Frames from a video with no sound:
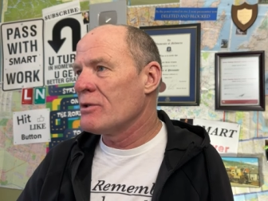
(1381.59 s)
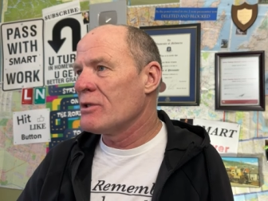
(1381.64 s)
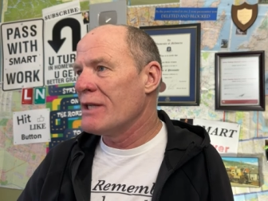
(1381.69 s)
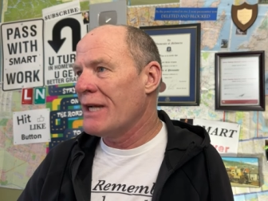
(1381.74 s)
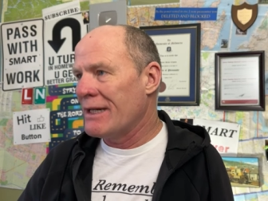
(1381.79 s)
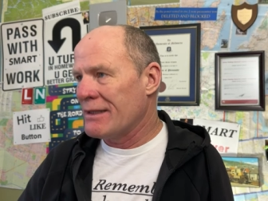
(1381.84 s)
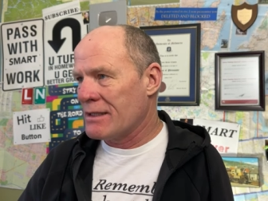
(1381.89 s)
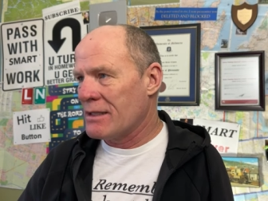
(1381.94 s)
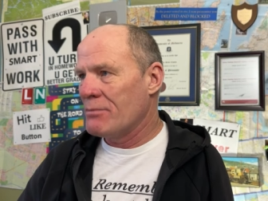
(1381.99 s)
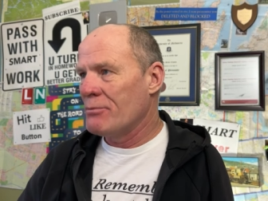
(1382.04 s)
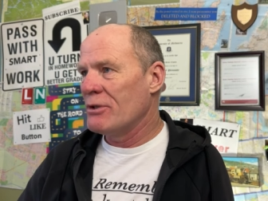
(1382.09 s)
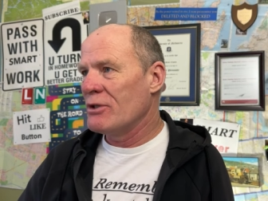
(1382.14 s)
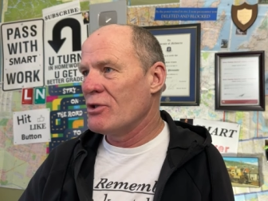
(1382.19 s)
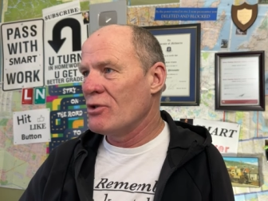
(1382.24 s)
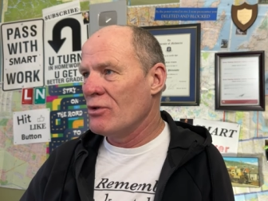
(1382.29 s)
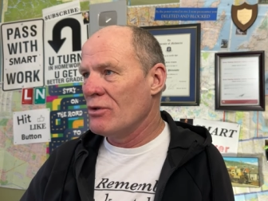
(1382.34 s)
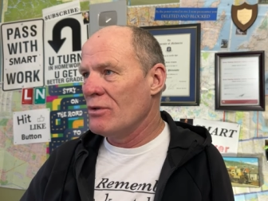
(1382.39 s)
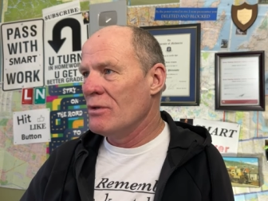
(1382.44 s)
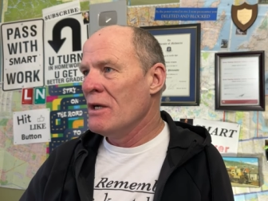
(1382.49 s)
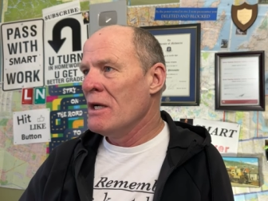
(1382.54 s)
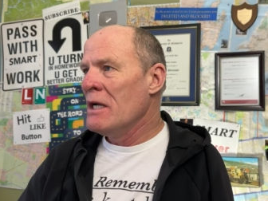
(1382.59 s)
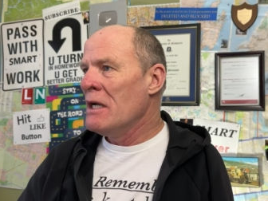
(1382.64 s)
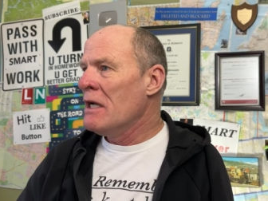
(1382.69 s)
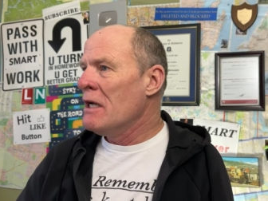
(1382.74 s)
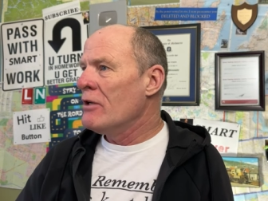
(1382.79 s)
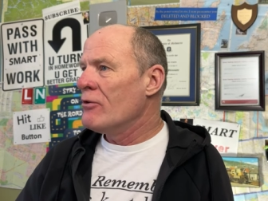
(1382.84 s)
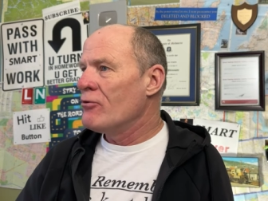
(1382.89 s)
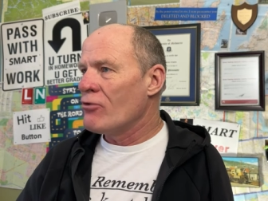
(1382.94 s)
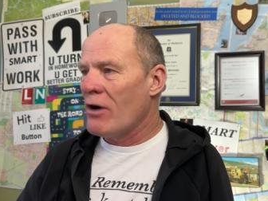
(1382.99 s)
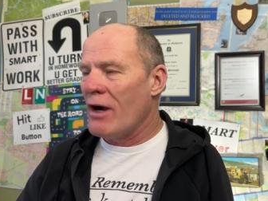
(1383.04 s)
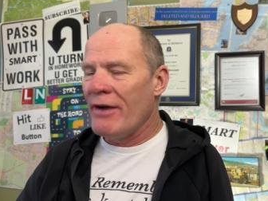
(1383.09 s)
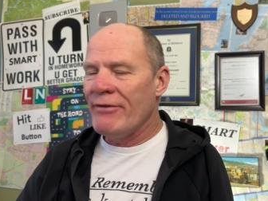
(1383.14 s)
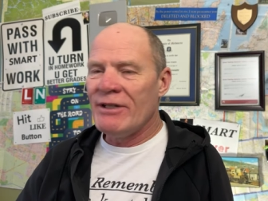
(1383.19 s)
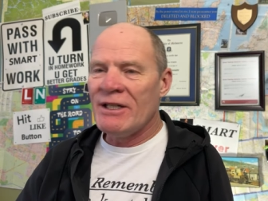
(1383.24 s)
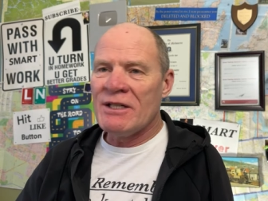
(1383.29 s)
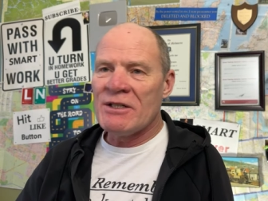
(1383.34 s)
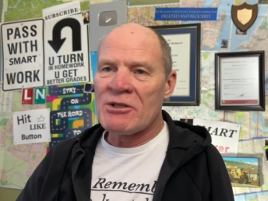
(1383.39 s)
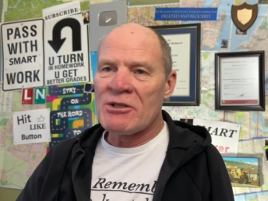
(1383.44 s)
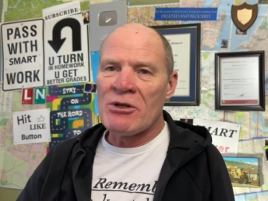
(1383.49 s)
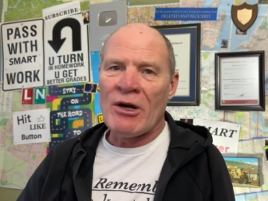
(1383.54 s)
Yes, but you driving
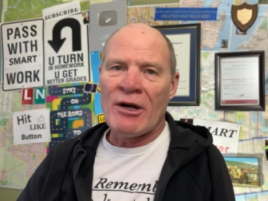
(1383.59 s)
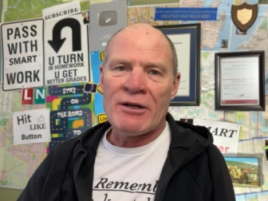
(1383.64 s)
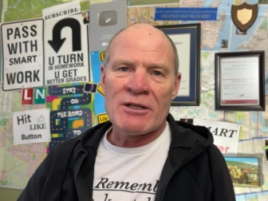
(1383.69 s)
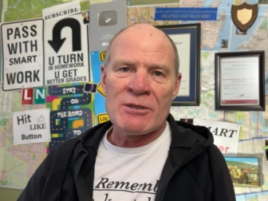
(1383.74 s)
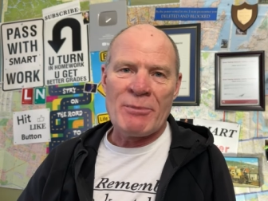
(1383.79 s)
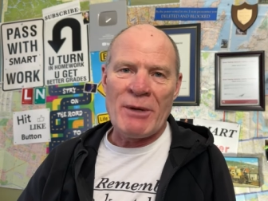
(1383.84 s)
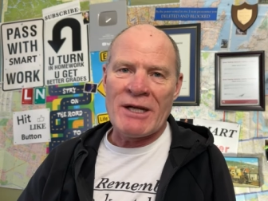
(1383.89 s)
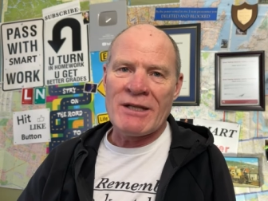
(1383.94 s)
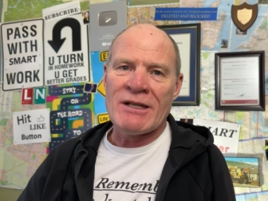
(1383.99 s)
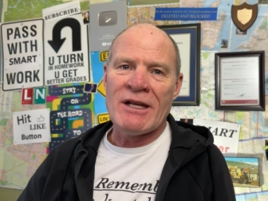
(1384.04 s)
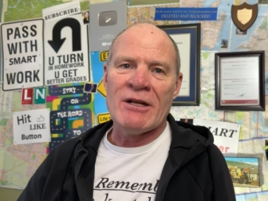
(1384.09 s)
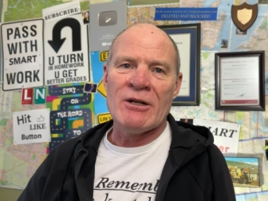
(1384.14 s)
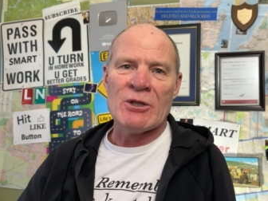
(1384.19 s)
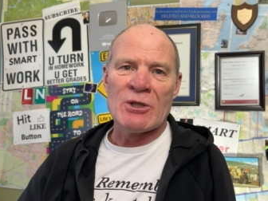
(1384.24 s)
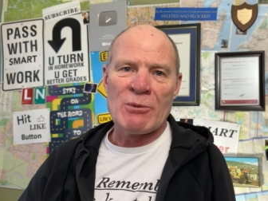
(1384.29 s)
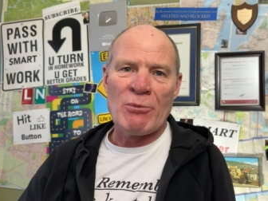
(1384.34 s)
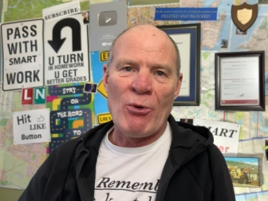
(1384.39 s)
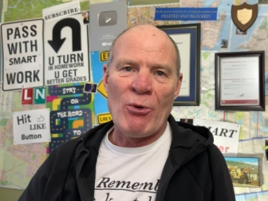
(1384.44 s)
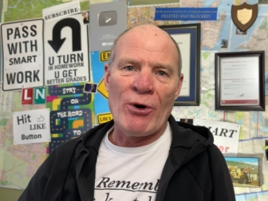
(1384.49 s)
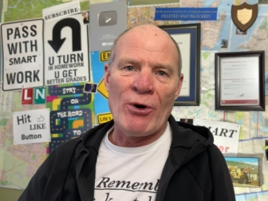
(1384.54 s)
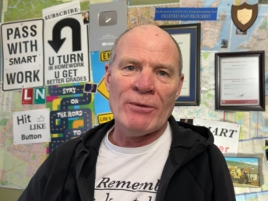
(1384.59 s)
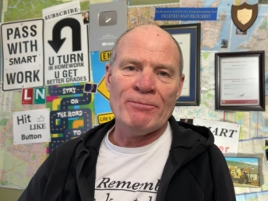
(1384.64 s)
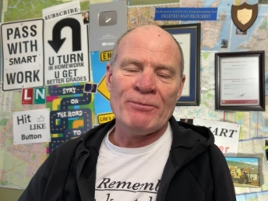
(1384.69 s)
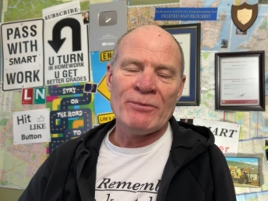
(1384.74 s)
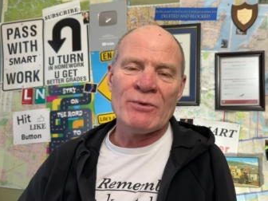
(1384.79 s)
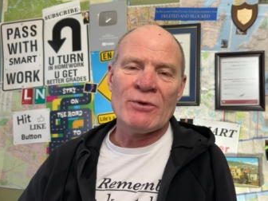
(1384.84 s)
is not a spectator sport.